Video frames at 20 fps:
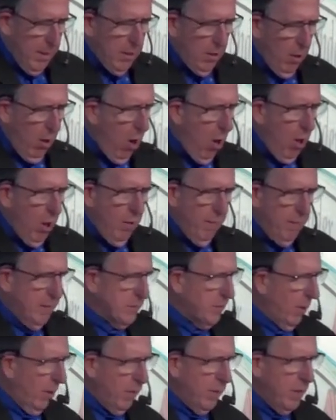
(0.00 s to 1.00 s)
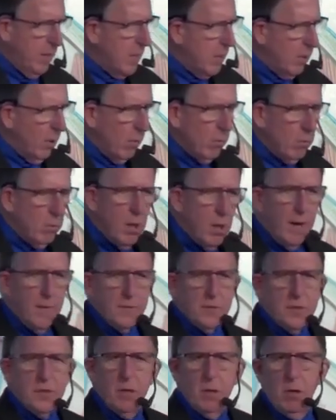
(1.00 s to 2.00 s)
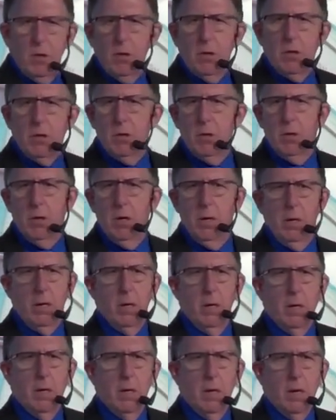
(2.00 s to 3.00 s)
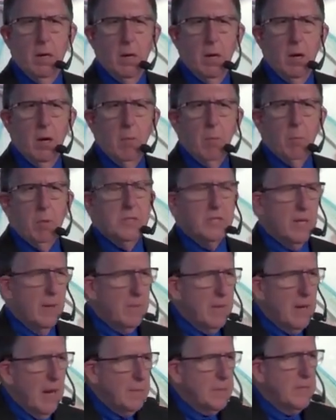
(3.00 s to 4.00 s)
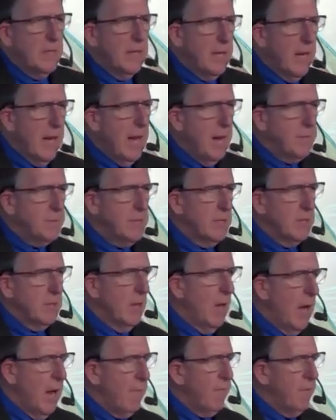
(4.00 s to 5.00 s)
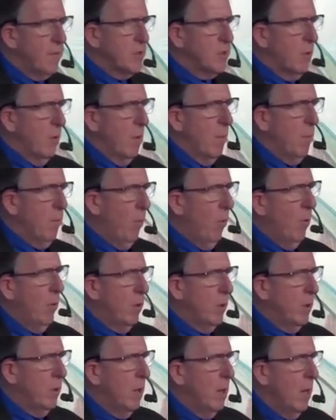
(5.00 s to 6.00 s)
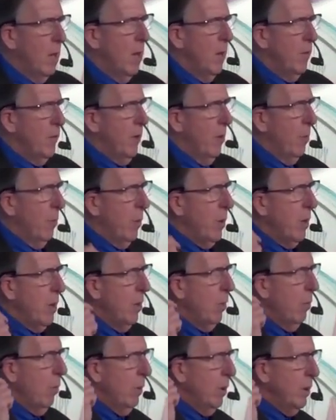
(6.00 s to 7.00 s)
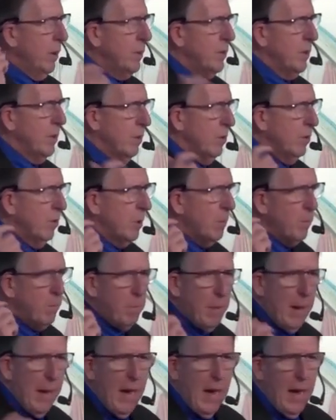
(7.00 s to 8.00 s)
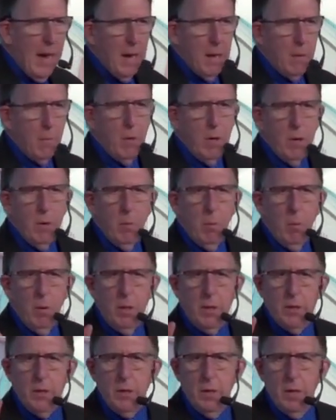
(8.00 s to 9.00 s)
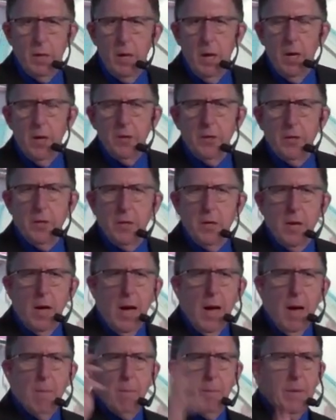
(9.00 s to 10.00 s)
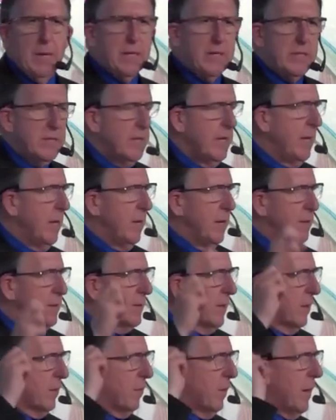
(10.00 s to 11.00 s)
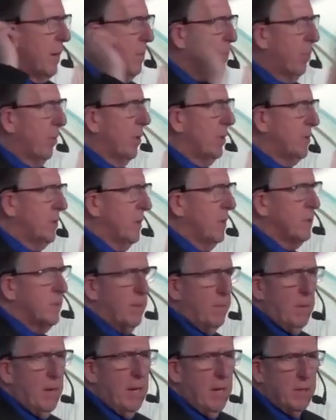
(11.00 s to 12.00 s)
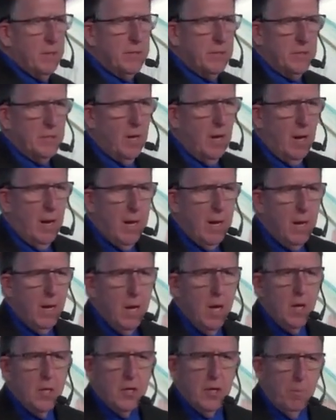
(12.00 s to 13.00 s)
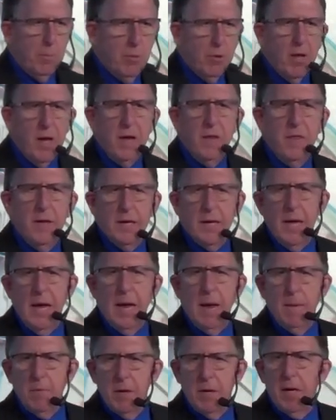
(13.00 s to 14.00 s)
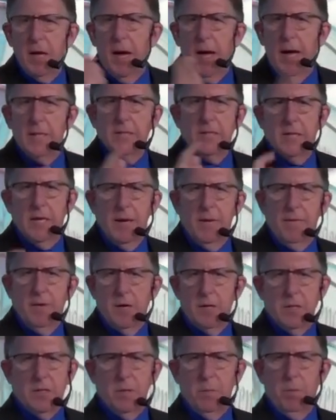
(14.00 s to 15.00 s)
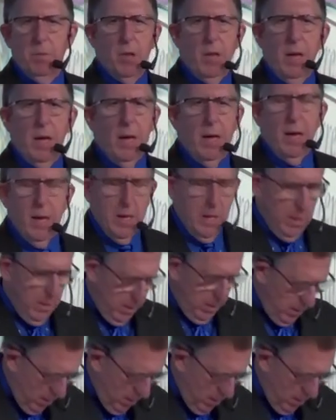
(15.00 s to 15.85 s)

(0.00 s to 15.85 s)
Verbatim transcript: like all of us, our ego loves to look good. But sometimes the games in life are so important that we are willing to look bad. We are willing to, to not be seen as a great person in somebody else's eye to play the game that God's given us to play.